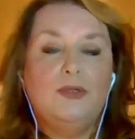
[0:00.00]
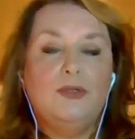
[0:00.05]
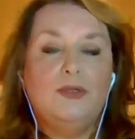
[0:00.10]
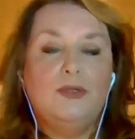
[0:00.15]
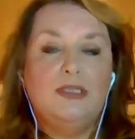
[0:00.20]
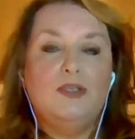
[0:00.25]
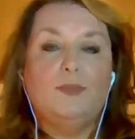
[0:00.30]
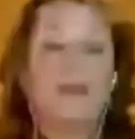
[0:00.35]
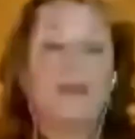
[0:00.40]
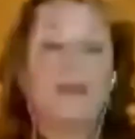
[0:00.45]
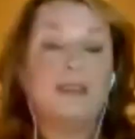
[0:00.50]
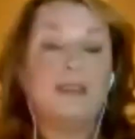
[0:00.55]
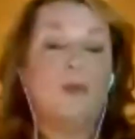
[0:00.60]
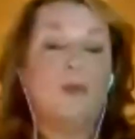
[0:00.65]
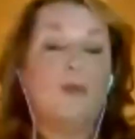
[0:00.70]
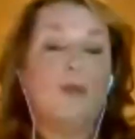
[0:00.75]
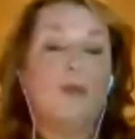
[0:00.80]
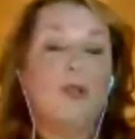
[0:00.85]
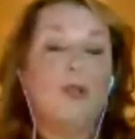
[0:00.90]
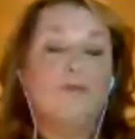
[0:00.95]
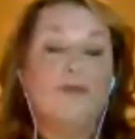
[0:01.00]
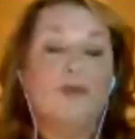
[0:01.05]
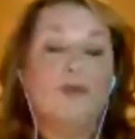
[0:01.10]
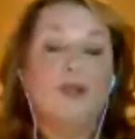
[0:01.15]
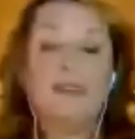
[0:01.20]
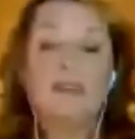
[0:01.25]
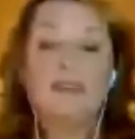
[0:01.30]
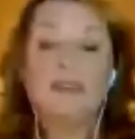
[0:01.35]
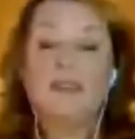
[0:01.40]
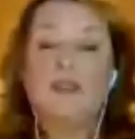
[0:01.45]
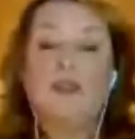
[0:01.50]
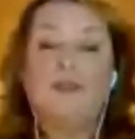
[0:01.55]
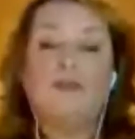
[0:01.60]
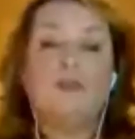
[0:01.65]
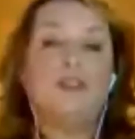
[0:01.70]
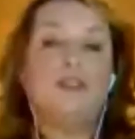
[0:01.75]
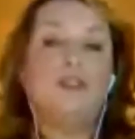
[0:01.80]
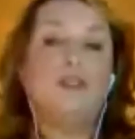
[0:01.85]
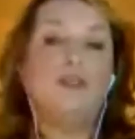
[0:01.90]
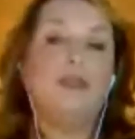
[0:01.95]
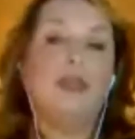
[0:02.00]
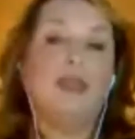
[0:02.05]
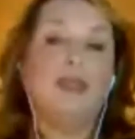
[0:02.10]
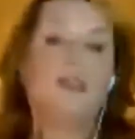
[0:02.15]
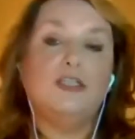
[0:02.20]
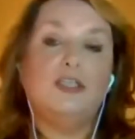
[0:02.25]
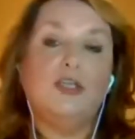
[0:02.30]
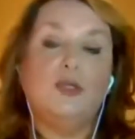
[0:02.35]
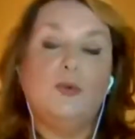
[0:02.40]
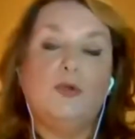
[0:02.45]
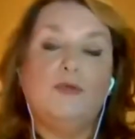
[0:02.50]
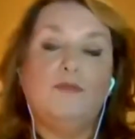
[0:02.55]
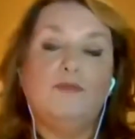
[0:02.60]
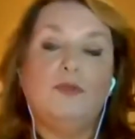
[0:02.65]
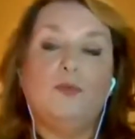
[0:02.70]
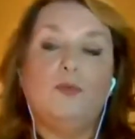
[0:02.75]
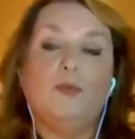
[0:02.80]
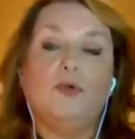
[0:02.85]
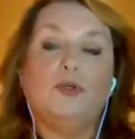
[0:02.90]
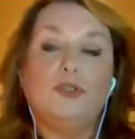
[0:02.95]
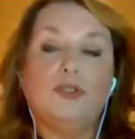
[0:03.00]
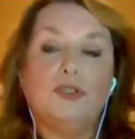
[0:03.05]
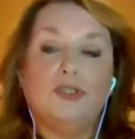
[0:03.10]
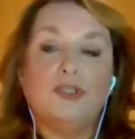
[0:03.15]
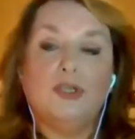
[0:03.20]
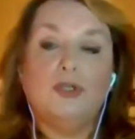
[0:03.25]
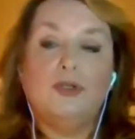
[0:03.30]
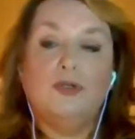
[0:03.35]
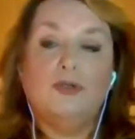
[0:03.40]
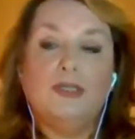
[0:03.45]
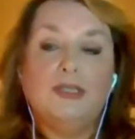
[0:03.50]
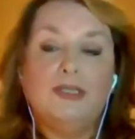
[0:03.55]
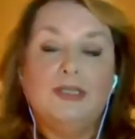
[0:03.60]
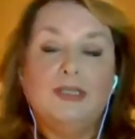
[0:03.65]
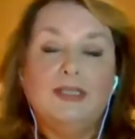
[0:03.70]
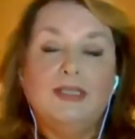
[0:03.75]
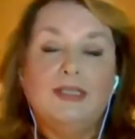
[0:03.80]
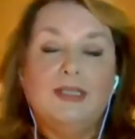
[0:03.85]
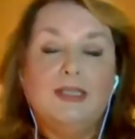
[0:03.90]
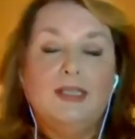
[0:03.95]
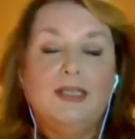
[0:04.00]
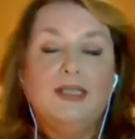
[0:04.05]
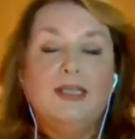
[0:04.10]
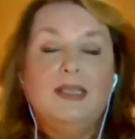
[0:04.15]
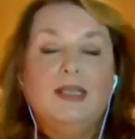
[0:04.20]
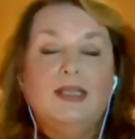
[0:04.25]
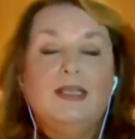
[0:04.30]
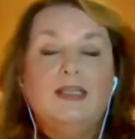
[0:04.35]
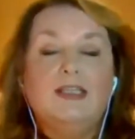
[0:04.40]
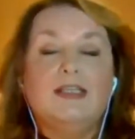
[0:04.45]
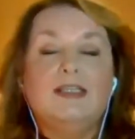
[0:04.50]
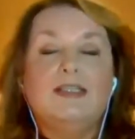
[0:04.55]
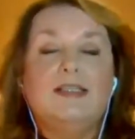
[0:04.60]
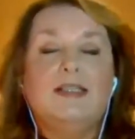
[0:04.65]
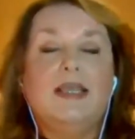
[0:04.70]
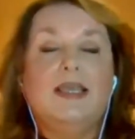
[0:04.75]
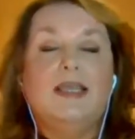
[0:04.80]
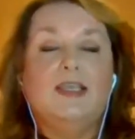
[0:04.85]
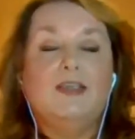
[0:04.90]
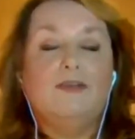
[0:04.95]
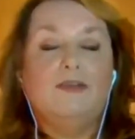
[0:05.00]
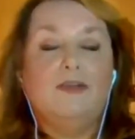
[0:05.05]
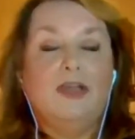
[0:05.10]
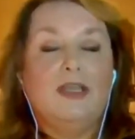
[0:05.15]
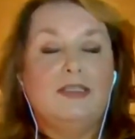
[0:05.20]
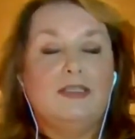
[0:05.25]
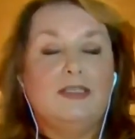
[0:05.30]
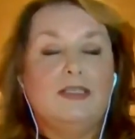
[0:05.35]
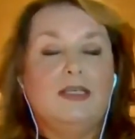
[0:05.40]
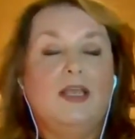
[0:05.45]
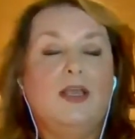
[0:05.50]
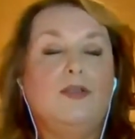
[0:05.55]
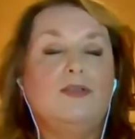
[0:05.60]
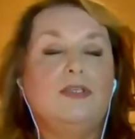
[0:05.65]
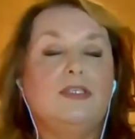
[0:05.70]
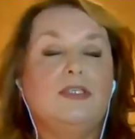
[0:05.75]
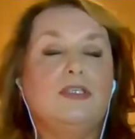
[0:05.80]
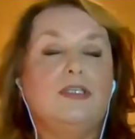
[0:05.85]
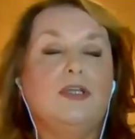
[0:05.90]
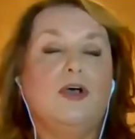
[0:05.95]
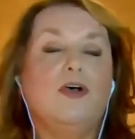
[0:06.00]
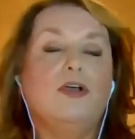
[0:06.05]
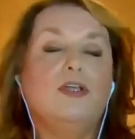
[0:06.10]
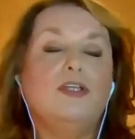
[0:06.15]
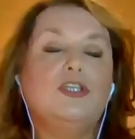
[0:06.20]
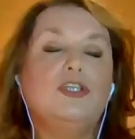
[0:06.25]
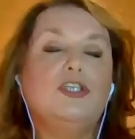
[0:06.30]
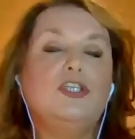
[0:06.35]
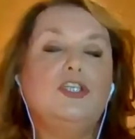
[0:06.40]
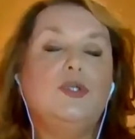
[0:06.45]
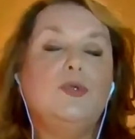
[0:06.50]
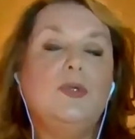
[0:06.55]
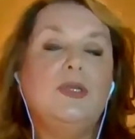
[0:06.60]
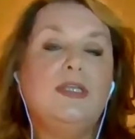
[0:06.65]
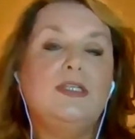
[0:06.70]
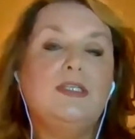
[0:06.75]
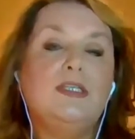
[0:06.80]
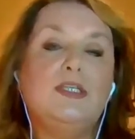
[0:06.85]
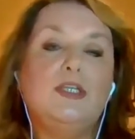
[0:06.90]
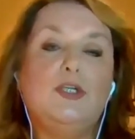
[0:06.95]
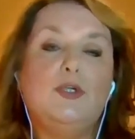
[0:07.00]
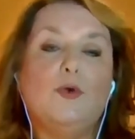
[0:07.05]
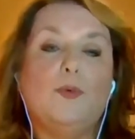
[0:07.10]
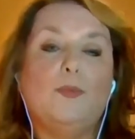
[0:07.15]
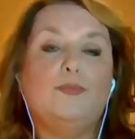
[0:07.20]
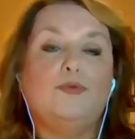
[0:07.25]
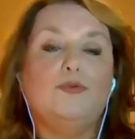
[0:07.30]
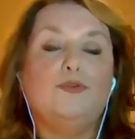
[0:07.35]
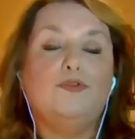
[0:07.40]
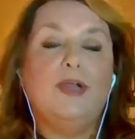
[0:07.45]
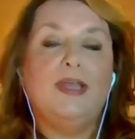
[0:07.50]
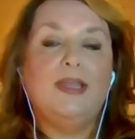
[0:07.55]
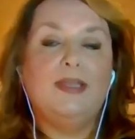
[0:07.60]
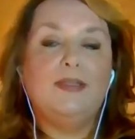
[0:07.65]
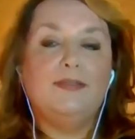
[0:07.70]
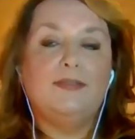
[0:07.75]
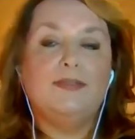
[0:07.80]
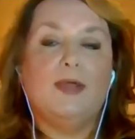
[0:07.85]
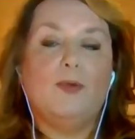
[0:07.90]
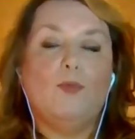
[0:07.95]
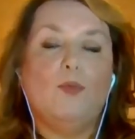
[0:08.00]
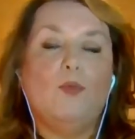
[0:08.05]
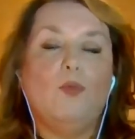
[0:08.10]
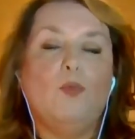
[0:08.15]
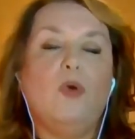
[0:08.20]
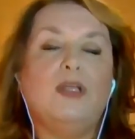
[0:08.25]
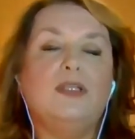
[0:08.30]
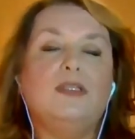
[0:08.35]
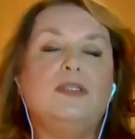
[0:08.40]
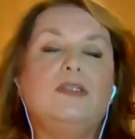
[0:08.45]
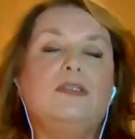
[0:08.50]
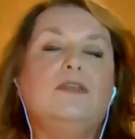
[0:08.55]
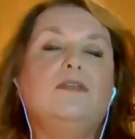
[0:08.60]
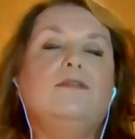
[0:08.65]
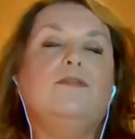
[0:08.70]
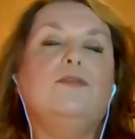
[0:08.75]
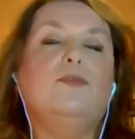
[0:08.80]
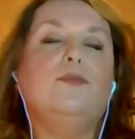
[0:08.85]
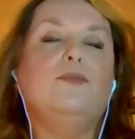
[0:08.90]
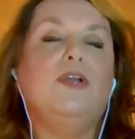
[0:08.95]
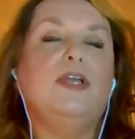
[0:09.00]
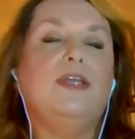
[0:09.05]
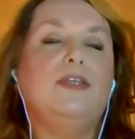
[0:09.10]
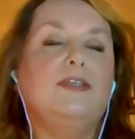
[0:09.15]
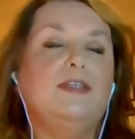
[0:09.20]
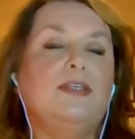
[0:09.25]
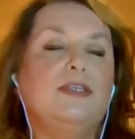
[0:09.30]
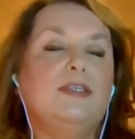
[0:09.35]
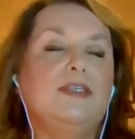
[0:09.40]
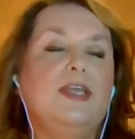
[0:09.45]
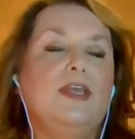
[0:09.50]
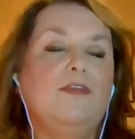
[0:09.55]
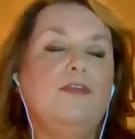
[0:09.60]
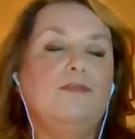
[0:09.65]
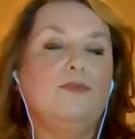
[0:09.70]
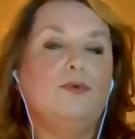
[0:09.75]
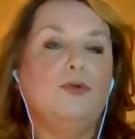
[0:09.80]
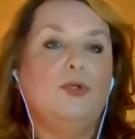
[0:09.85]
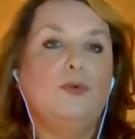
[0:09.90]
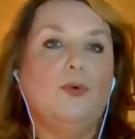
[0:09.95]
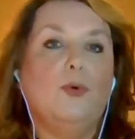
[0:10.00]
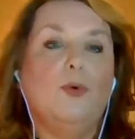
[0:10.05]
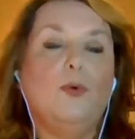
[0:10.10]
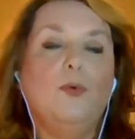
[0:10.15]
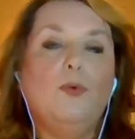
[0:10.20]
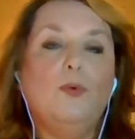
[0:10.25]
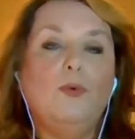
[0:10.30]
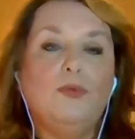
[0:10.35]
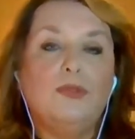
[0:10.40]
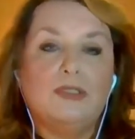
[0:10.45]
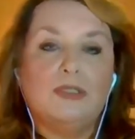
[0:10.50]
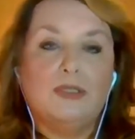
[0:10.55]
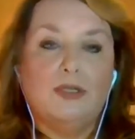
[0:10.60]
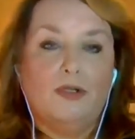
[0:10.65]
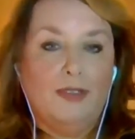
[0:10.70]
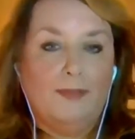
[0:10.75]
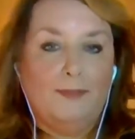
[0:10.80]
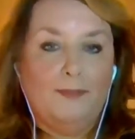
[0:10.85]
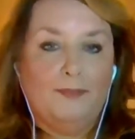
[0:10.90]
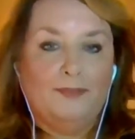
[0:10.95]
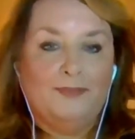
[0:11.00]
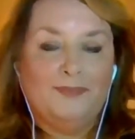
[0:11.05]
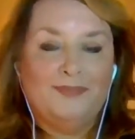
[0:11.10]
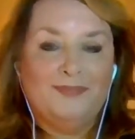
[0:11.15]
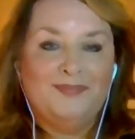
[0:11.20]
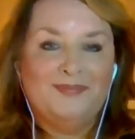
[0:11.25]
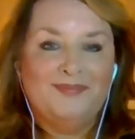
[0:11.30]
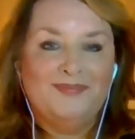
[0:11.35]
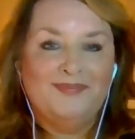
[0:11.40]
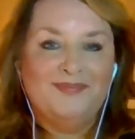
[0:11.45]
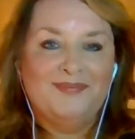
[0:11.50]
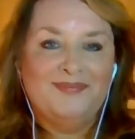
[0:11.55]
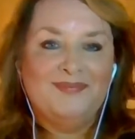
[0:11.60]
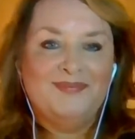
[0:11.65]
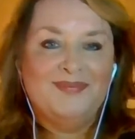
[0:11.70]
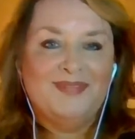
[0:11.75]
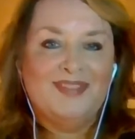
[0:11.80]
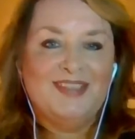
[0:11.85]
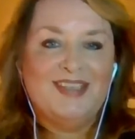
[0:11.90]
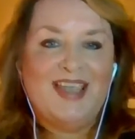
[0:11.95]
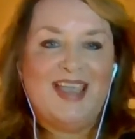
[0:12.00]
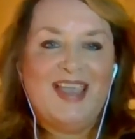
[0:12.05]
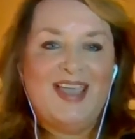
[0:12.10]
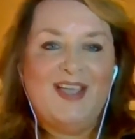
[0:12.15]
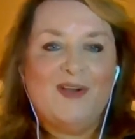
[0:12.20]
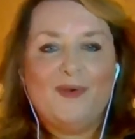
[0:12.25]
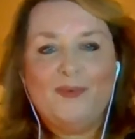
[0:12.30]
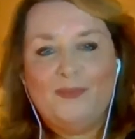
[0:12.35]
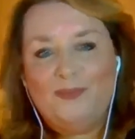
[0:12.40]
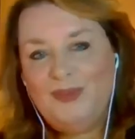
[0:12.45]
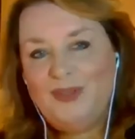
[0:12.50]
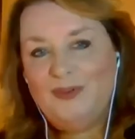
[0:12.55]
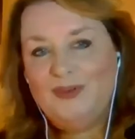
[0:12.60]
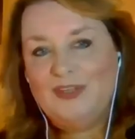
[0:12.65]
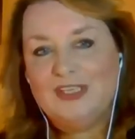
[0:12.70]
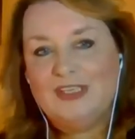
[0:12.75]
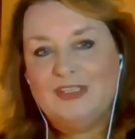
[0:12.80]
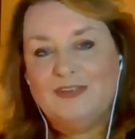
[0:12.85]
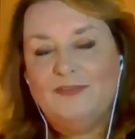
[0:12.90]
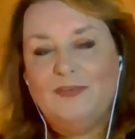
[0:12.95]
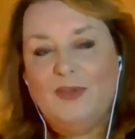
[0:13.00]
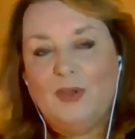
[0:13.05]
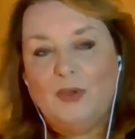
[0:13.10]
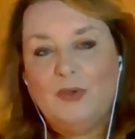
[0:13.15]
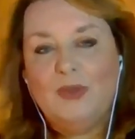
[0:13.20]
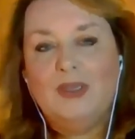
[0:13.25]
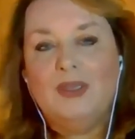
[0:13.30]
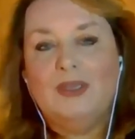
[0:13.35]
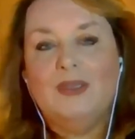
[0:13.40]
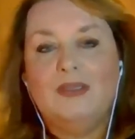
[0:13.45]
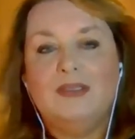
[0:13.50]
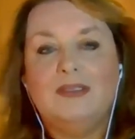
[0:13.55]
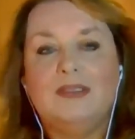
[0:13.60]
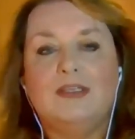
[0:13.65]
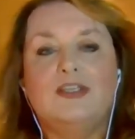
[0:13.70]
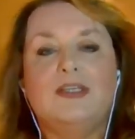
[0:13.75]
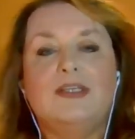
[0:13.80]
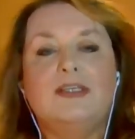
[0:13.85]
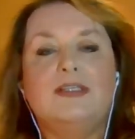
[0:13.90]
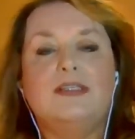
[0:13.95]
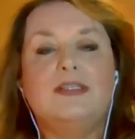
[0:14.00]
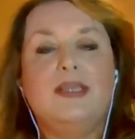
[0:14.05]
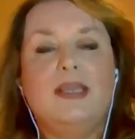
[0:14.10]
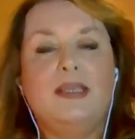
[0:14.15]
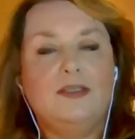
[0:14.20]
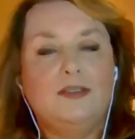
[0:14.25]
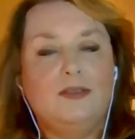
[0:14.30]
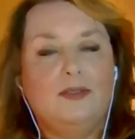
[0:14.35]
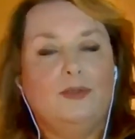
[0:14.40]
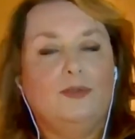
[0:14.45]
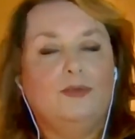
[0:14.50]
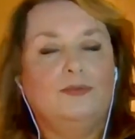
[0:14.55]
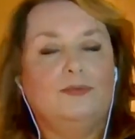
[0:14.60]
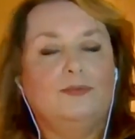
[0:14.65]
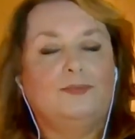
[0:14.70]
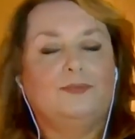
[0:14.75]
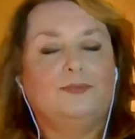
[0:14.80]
into your eyes. So I'm inviting you to do that too if you want to. Just let your eyes close. Start to tune into your breath, that wonderful breath that's there for you all the time to help you just focus and just settle.